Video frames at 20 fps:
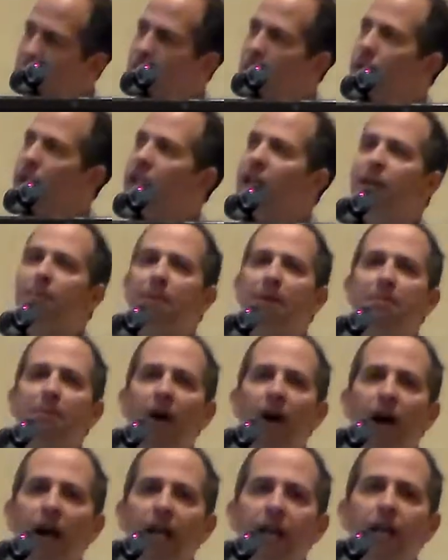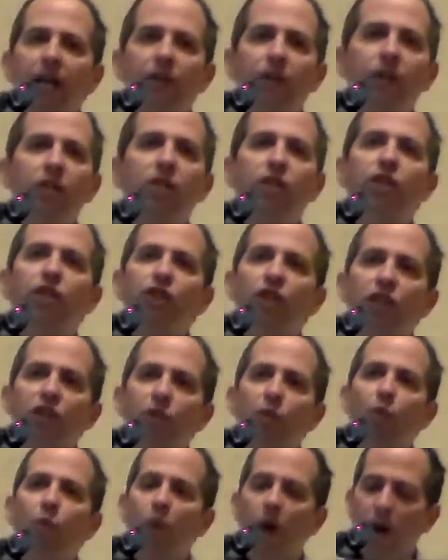So keep in mind, this is
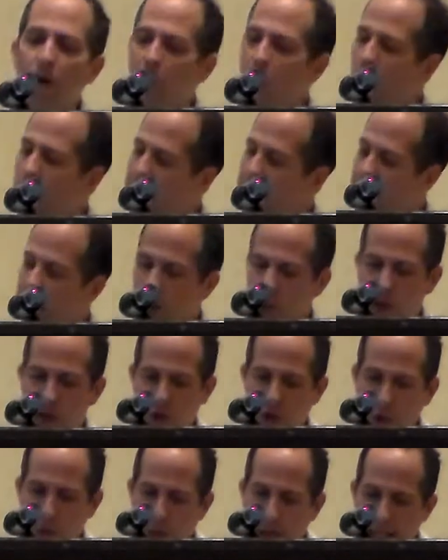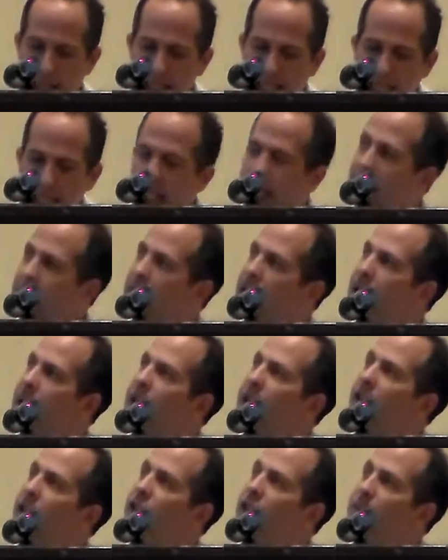just one way to do it.
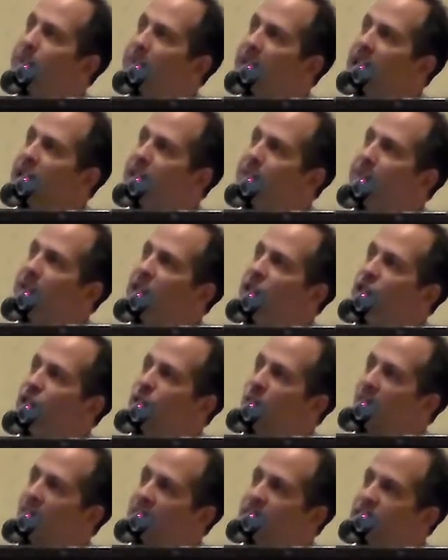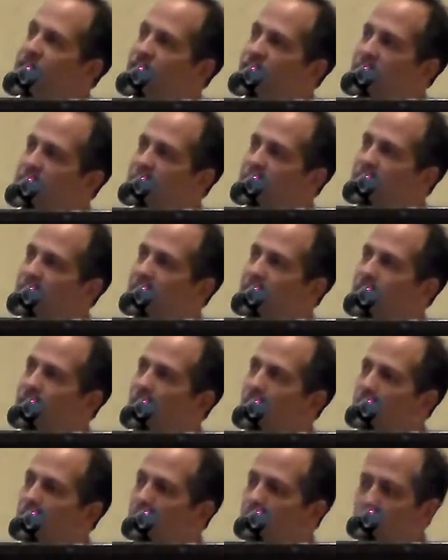The impeachment strategy
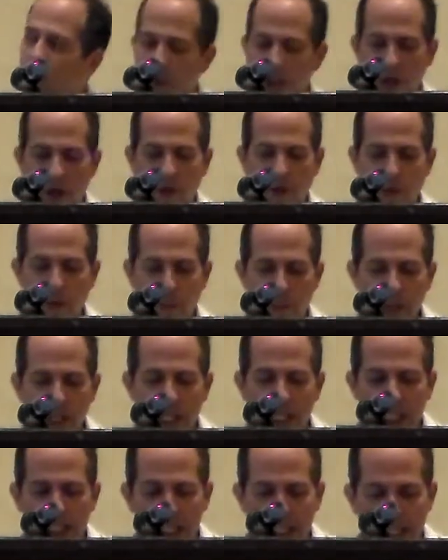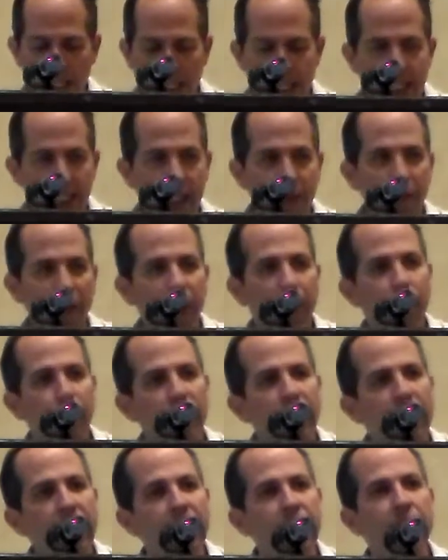involves 3 C's. And when you
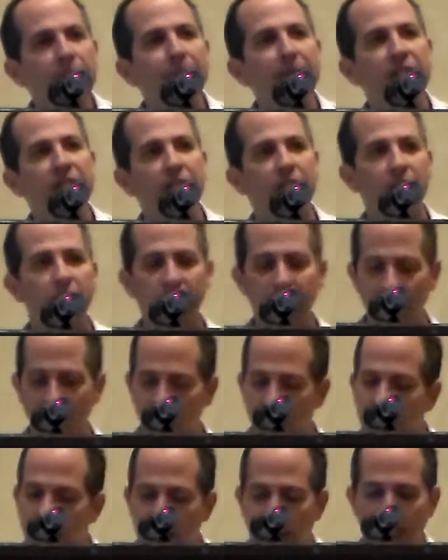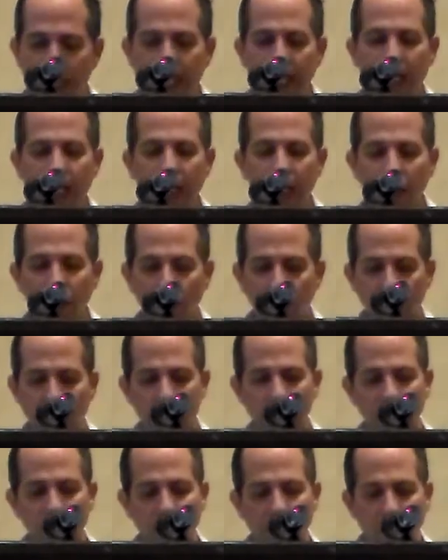read the material, you'll
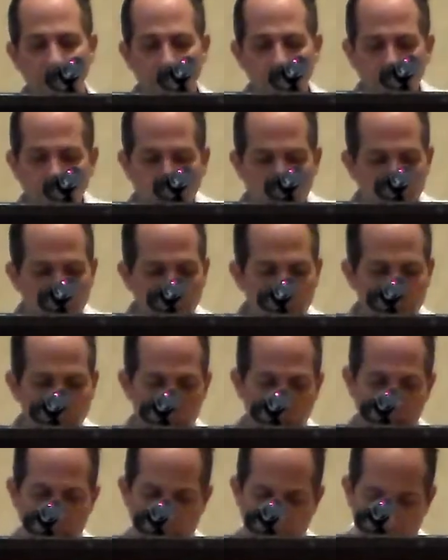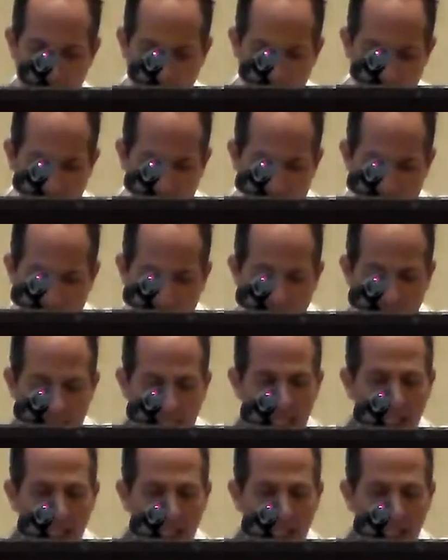see that there are 3 C's.